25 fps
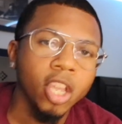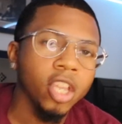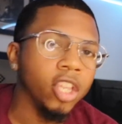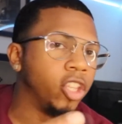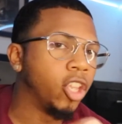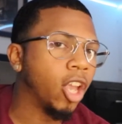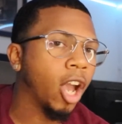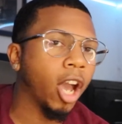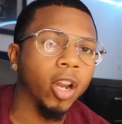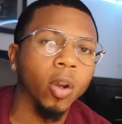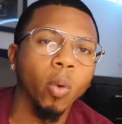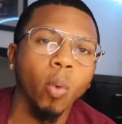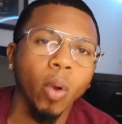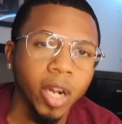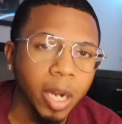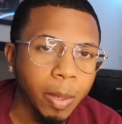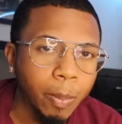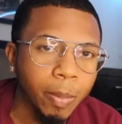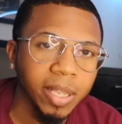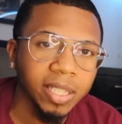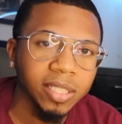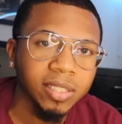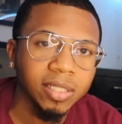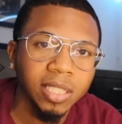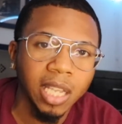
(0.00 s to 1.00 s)
Y'all don't wanna
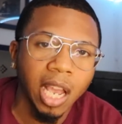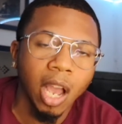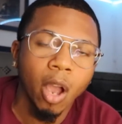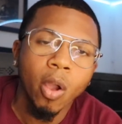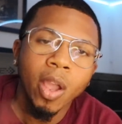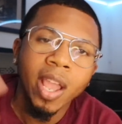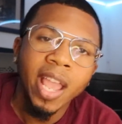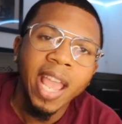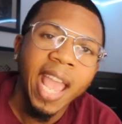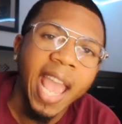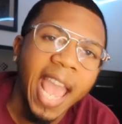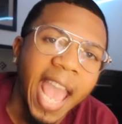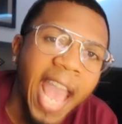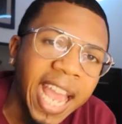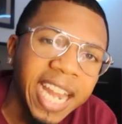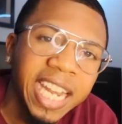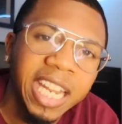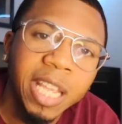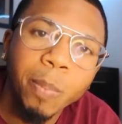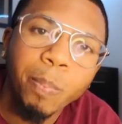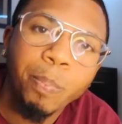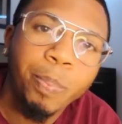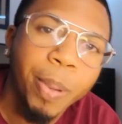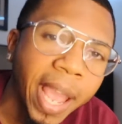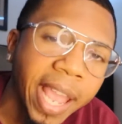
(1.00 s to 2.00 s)
miss out
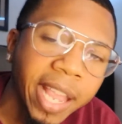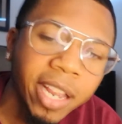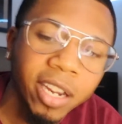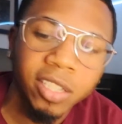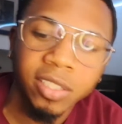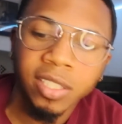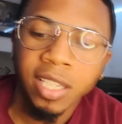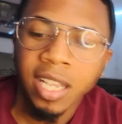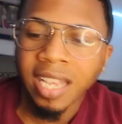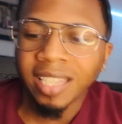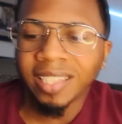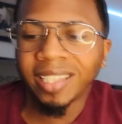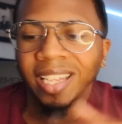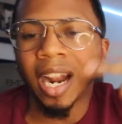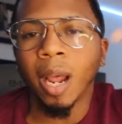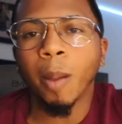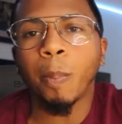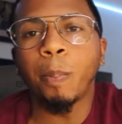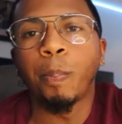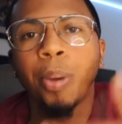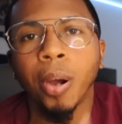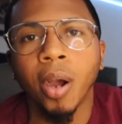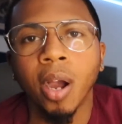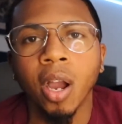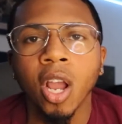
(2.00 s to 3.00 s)
any bangers that I
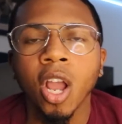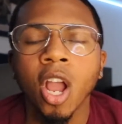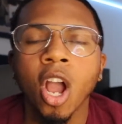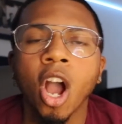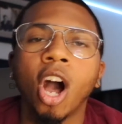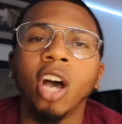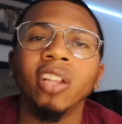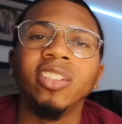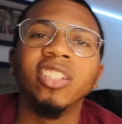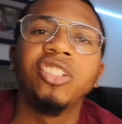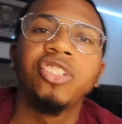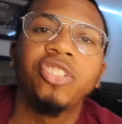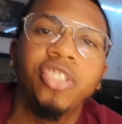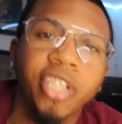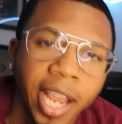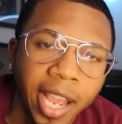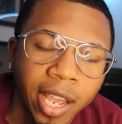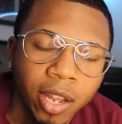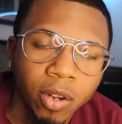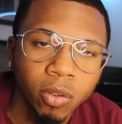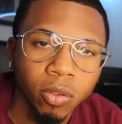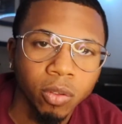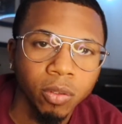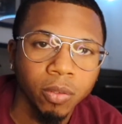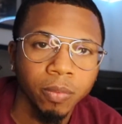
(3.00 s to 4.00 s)
put on this
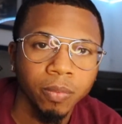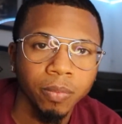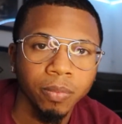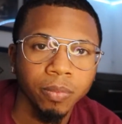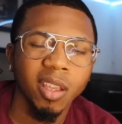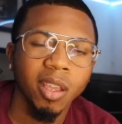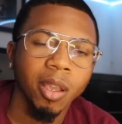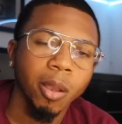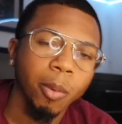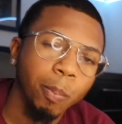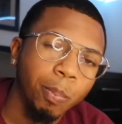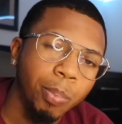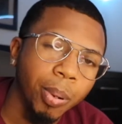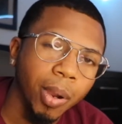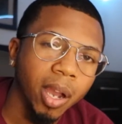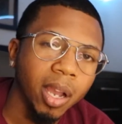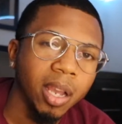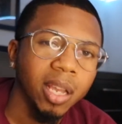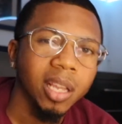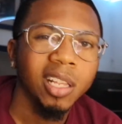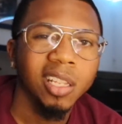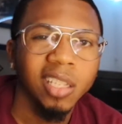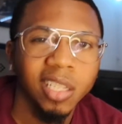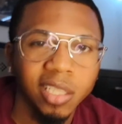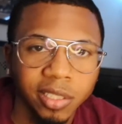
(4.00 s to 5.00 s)
channel.
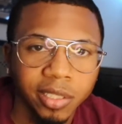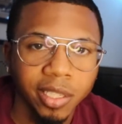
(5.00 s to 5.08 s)
But let's